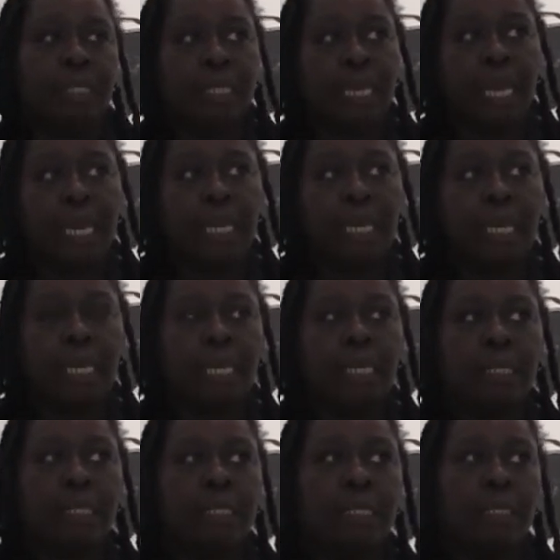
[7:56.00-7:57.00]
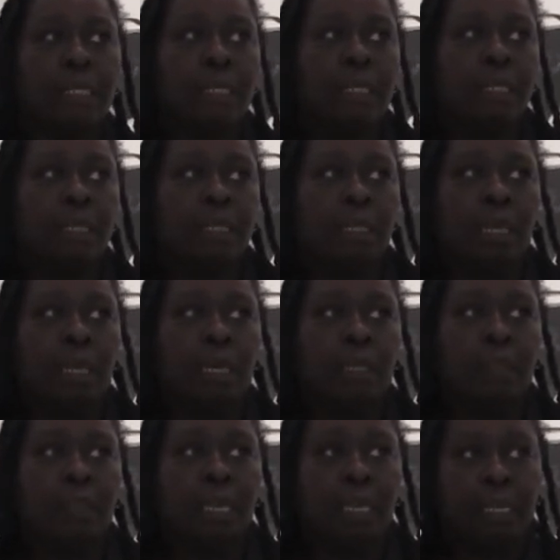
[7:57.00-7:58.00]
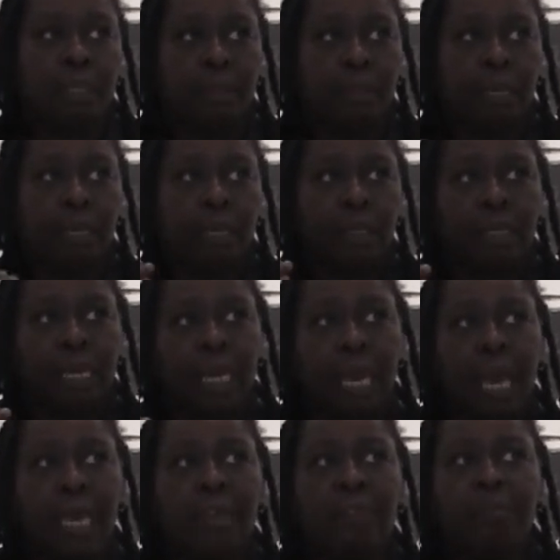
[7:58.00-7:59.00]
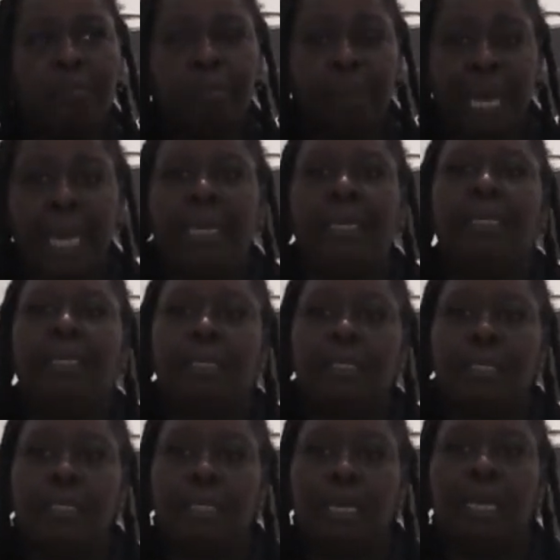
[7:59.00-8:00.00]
naked, they're kind of blanks, they're